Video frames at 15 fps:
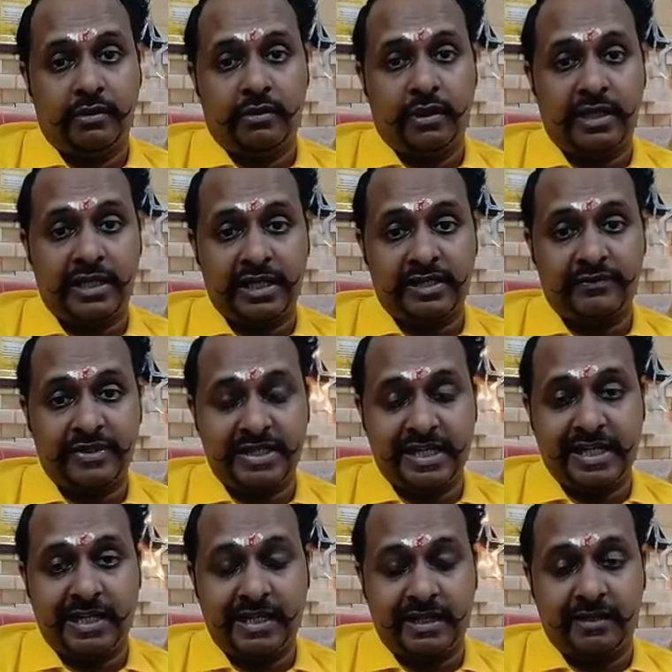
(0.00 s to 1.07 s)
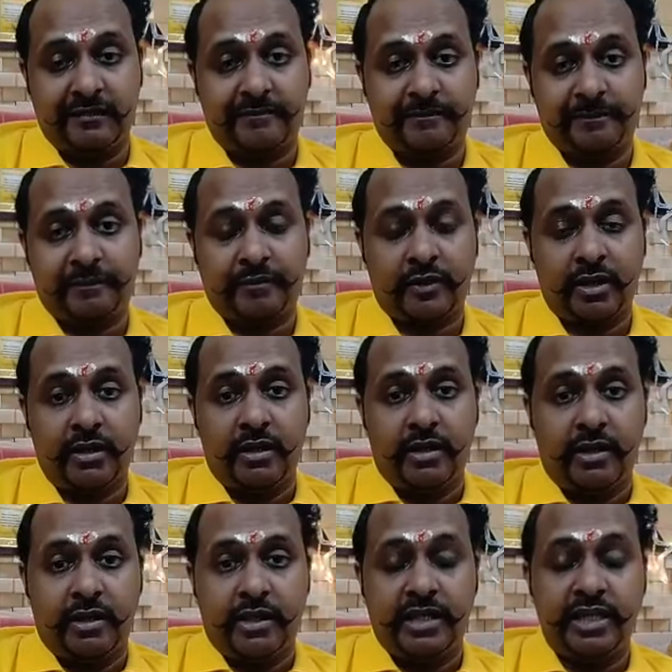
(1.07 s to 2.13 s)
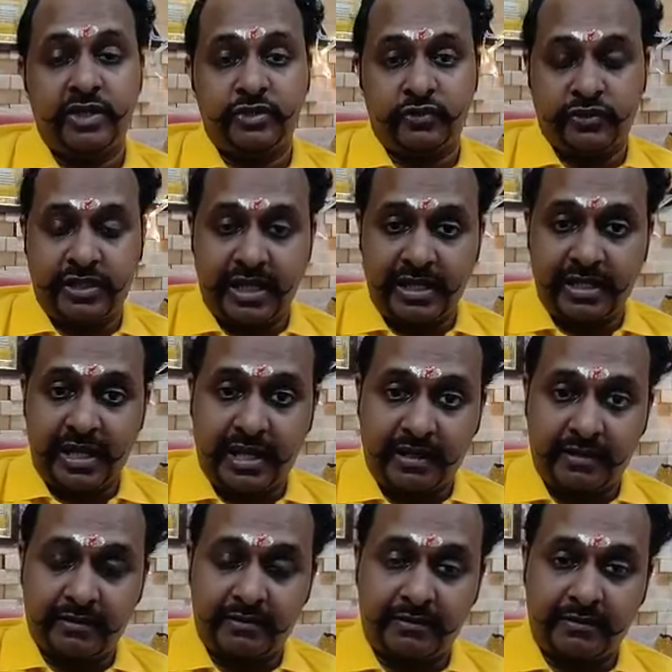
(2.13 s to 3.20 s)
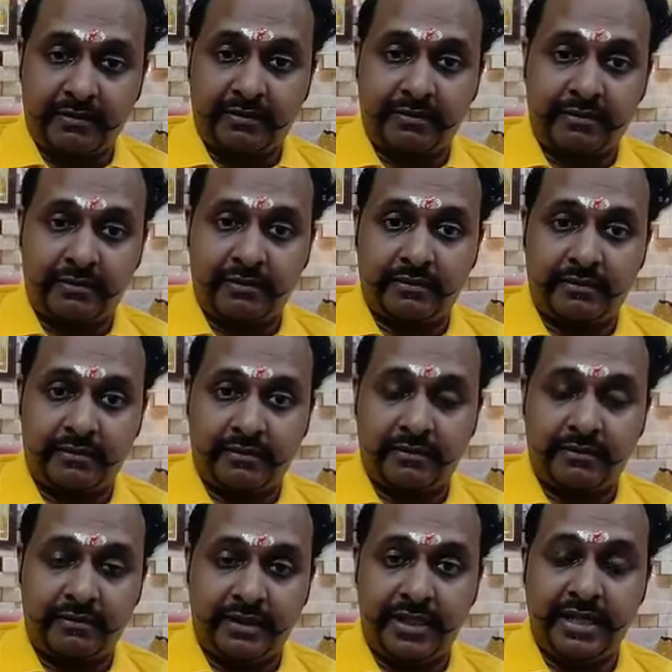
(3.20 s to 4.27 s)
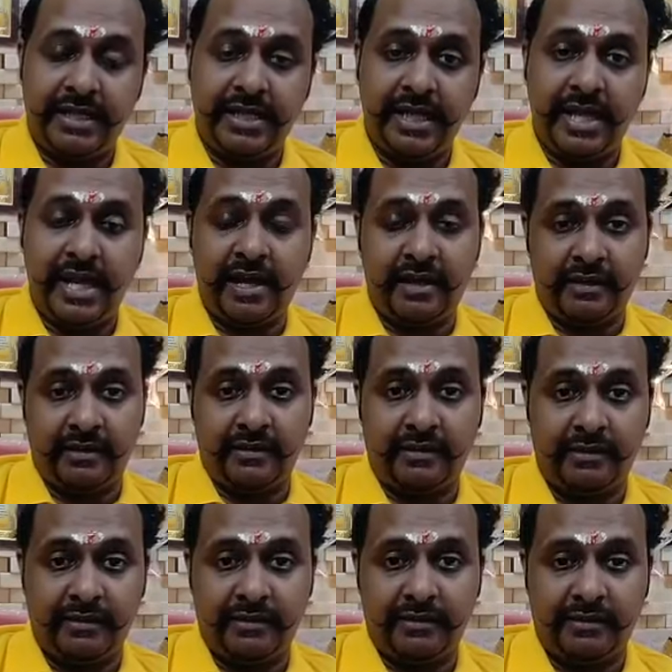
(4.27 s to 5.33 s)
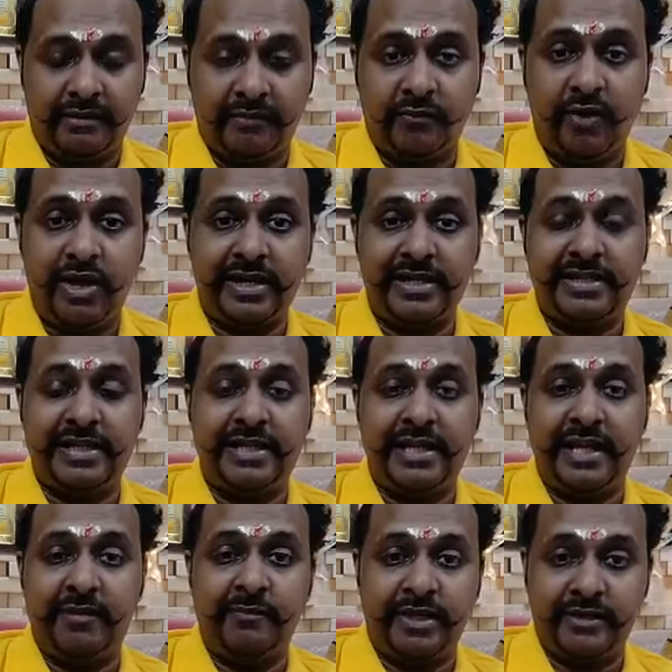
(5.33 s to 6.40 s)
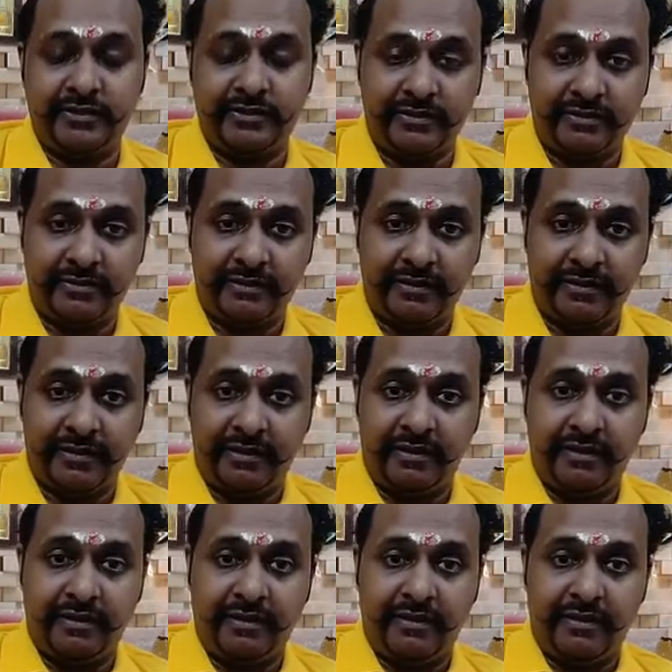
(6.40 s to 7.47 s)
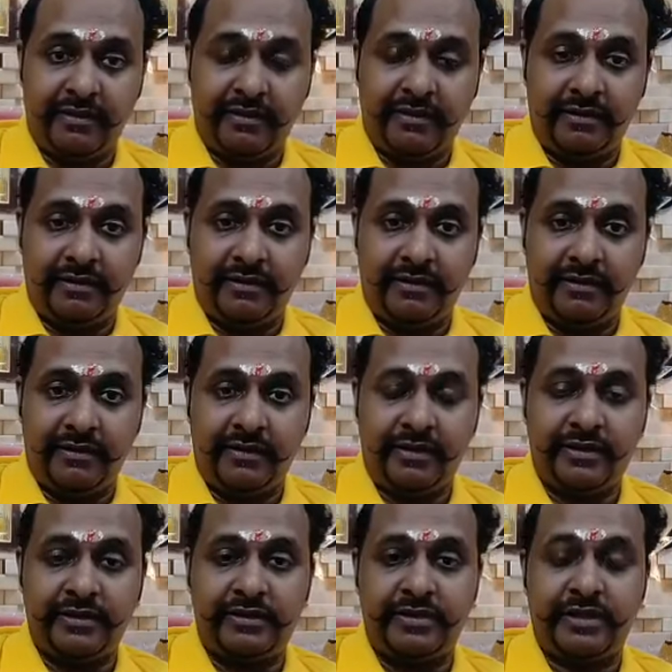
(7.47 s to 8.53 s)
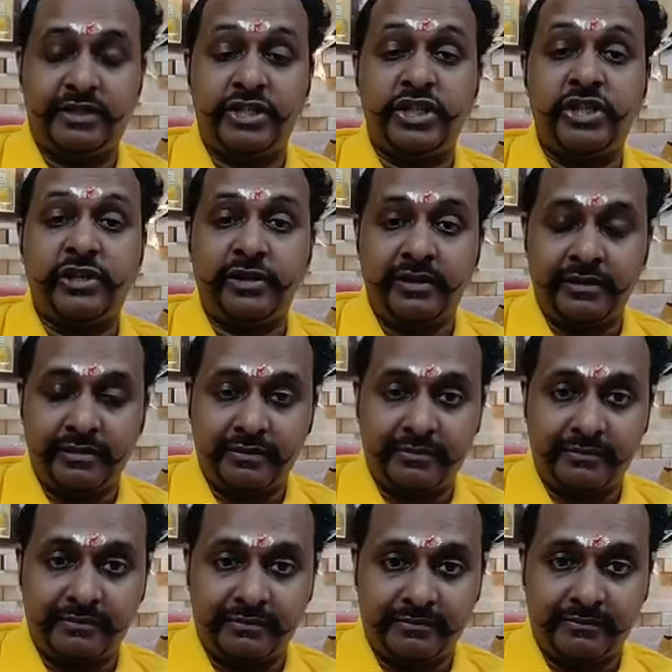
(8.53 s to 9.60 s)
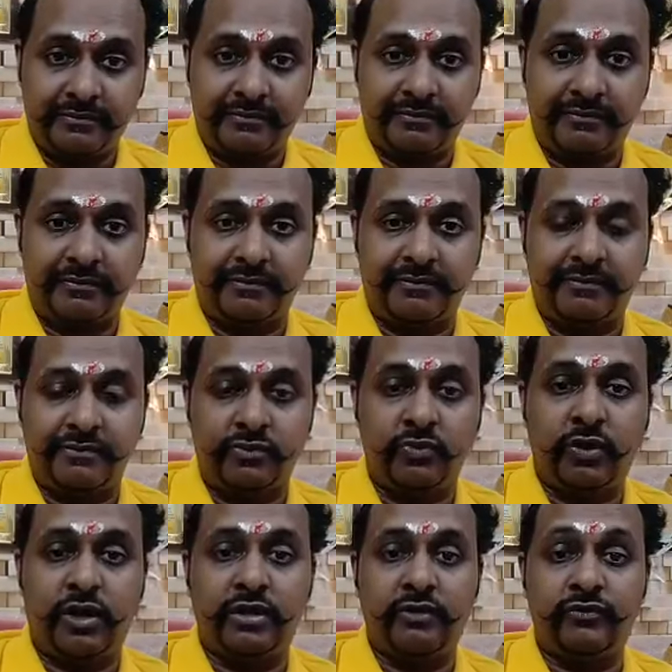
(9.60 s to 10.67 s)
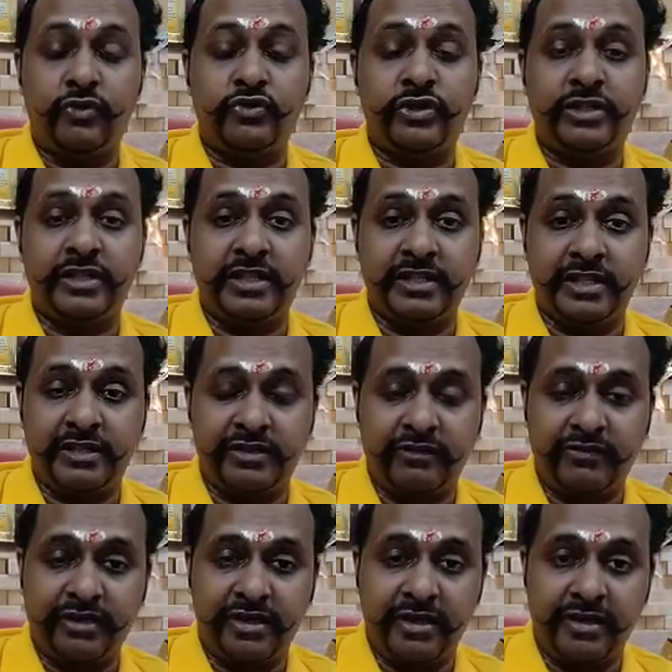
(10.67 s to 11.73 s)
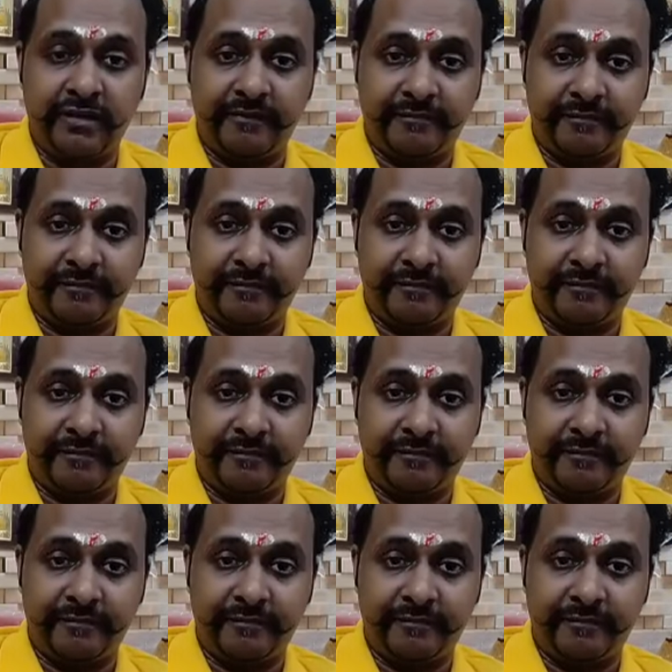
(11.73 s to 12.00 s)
at least physically. He used to tell that India, what is India means? It is the children who are the future citizens of India.